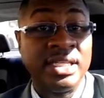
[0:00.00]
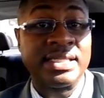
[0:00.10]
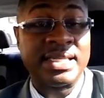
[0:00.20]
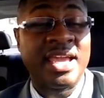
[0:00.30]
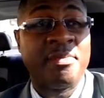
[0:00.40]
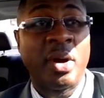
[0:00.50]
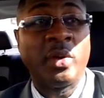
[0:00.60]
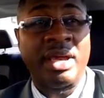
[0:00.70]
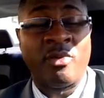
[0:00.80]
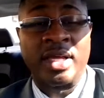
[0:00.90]
in the same
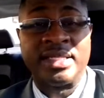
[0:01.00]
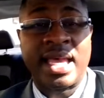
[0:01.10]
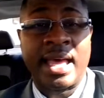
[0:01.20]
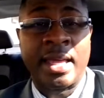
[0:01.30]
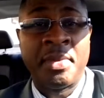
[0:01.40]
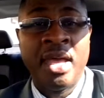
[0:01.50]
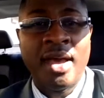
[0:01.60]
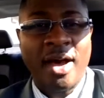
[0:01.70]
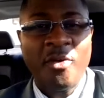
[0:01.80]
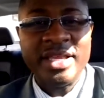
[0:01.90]
boat at one time,
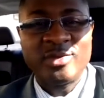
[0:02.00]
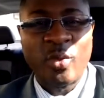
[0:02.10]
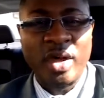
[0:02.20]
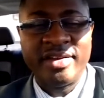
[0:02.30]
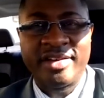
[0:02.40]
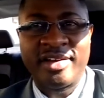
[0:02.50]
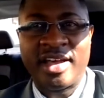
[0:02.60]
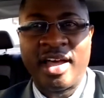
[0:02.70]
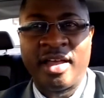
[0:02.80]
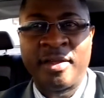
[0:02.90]
I always wondered,
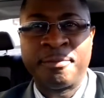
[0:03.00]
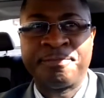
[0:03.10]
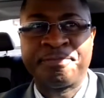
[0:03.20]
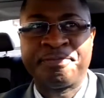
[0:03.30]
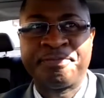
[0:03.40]
um,